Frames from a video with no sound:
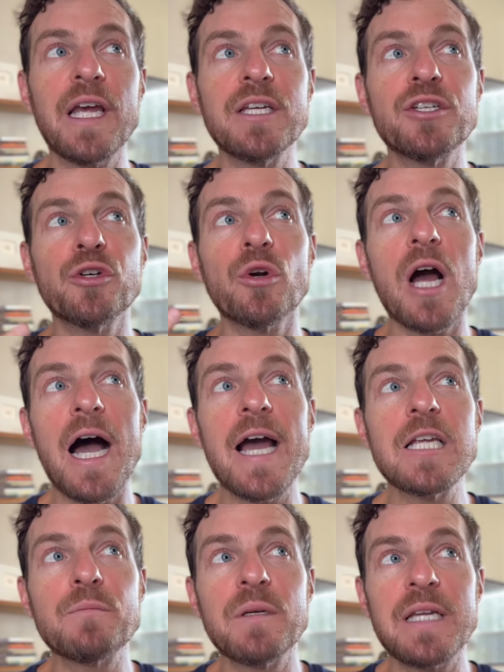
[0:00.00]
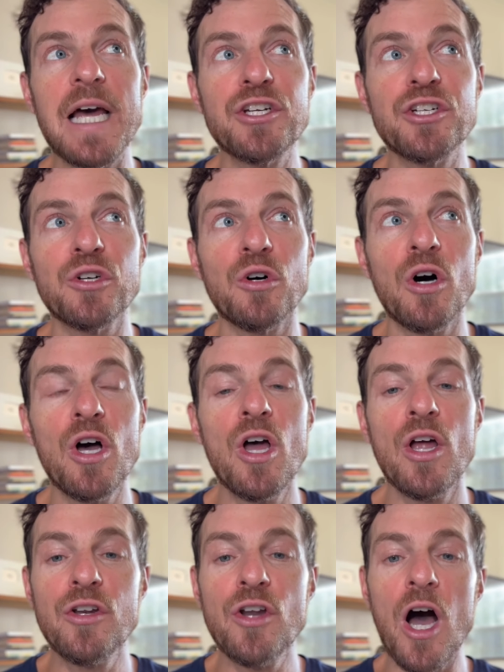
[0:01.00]
into your highest potential,
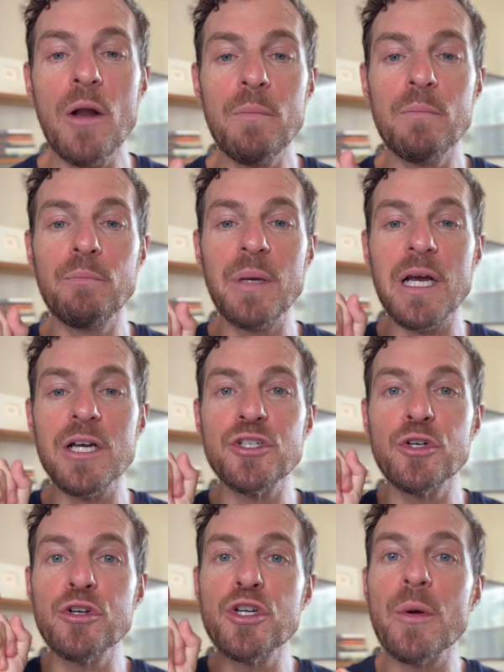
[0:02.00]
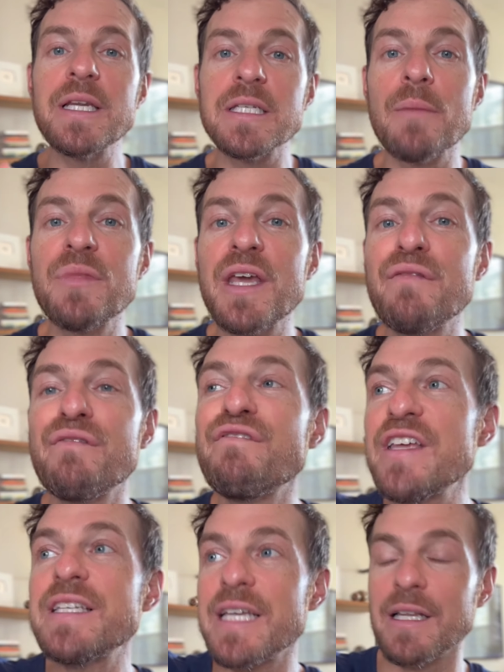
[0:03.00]
not because you're doing something
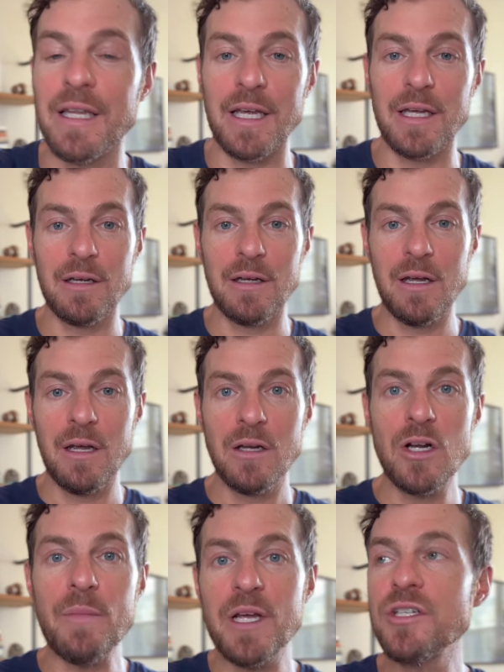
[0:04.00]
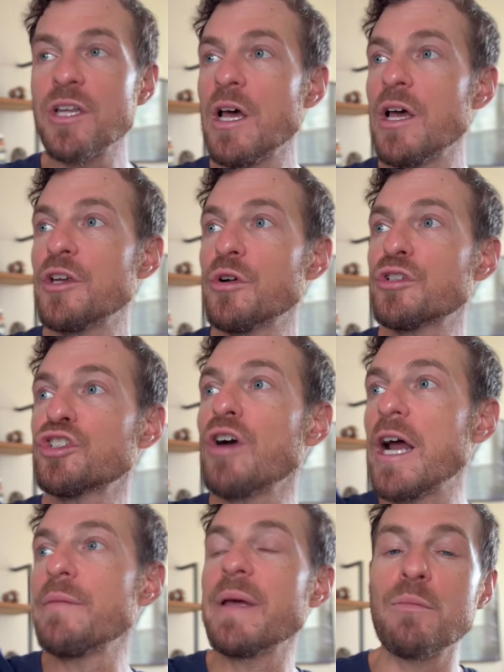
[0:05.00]
physically, not because you're
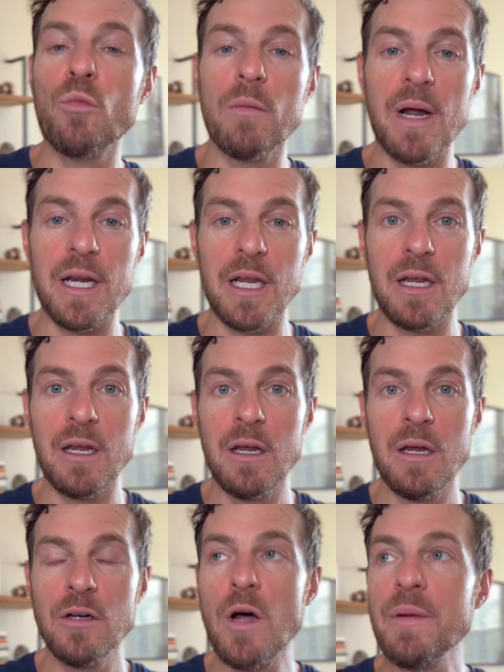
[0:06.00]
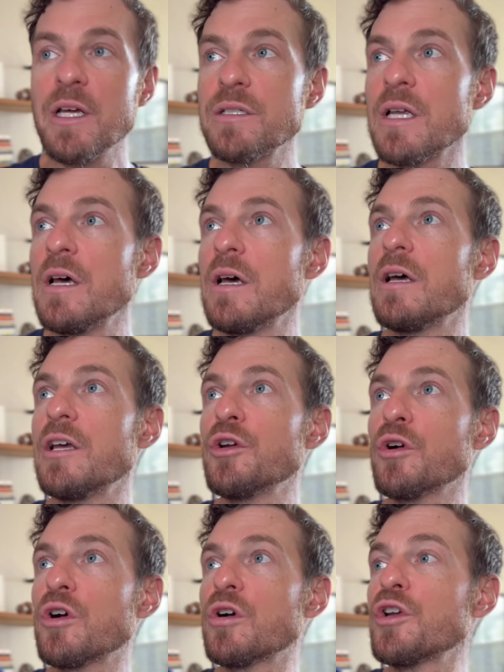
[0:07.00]
trying to make more money, not because
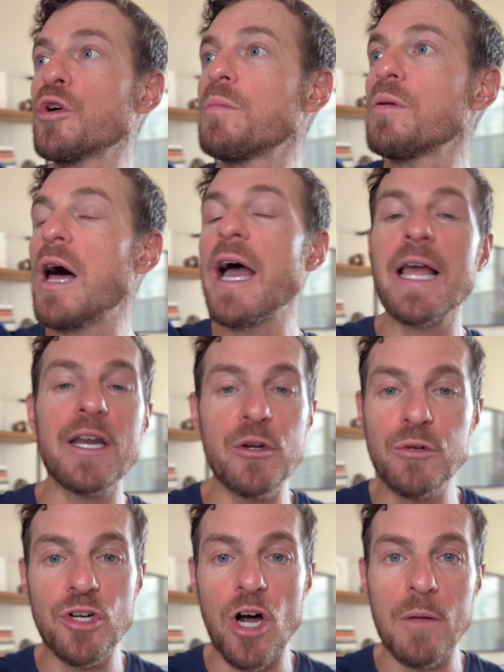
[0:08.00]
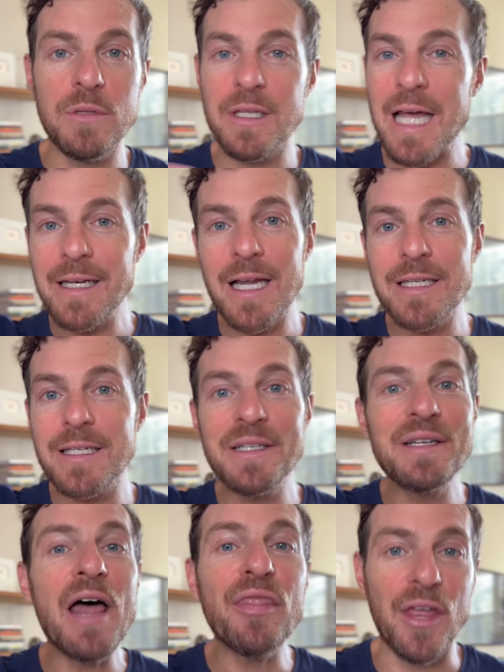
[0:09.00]
you're, you're applying at new jobs. That does
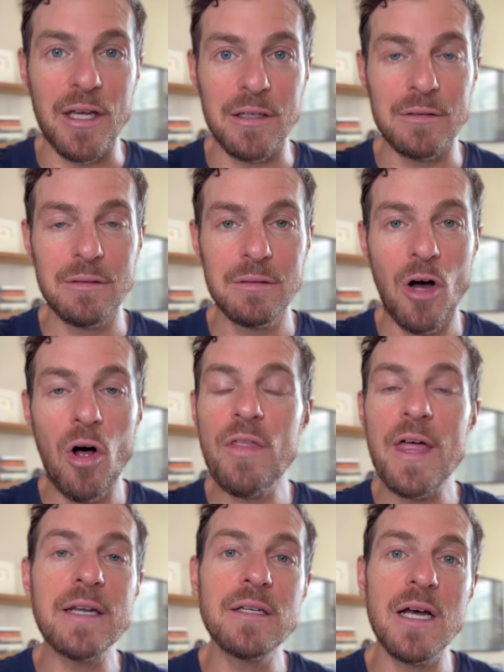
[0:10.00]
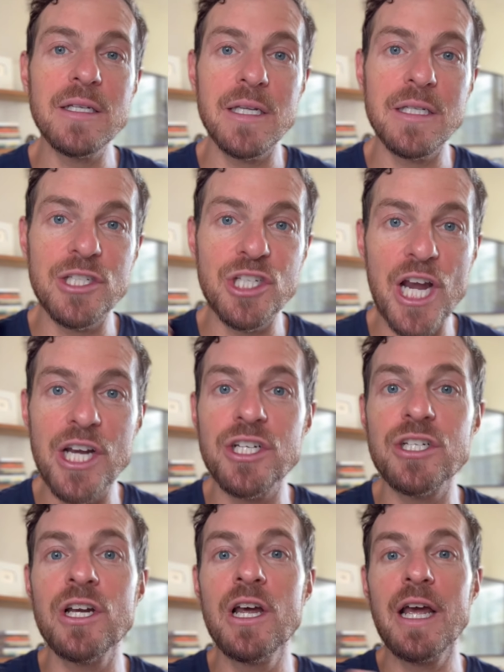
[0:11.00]
nothing. All that does is
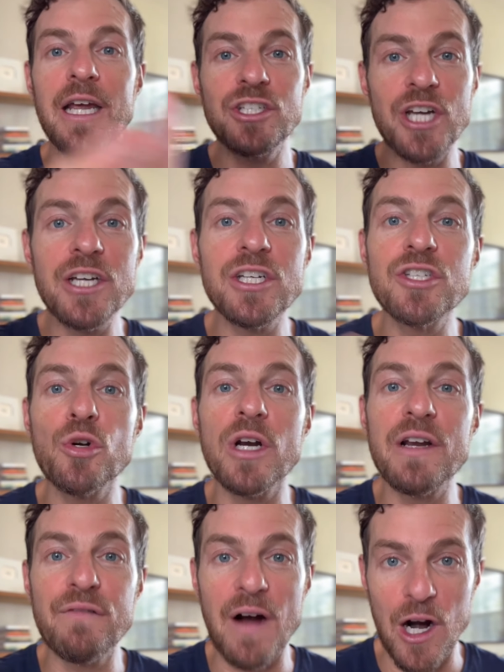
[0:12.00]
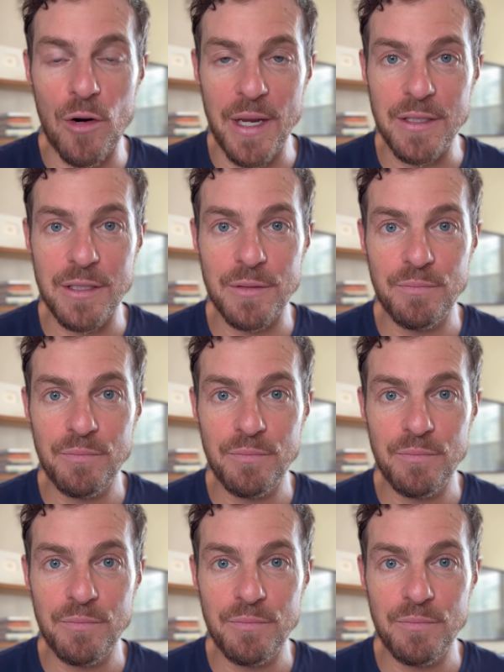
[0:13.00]
change, it changes your environment.